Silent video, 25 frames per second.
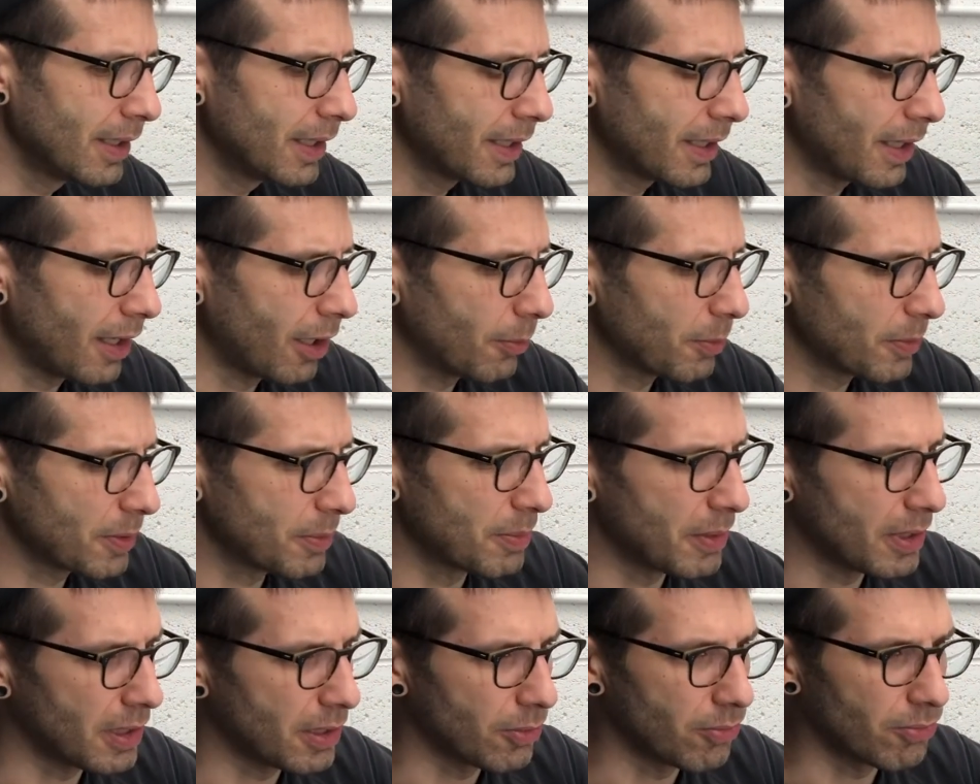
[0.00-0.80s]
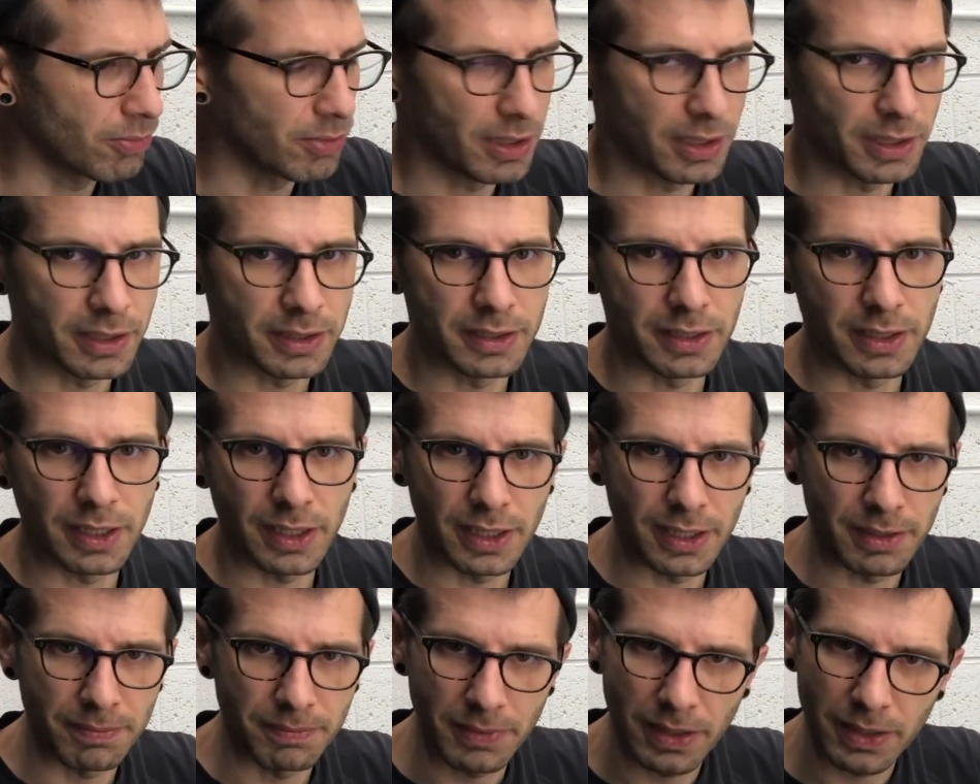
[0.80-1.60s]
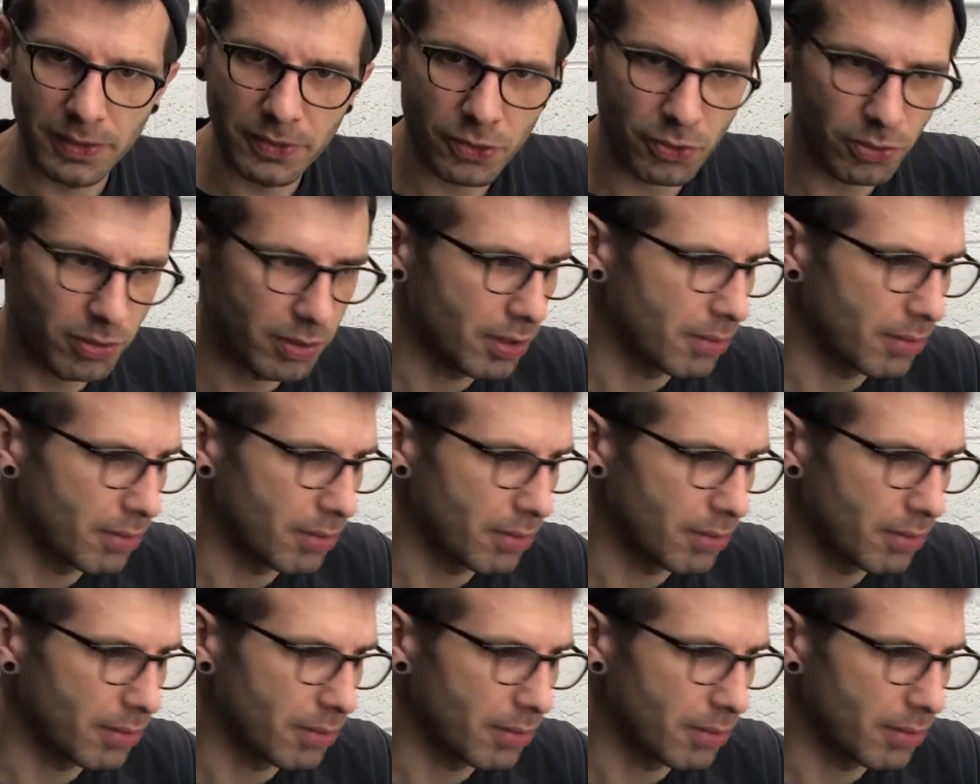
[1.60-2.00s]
helps me run on sort of the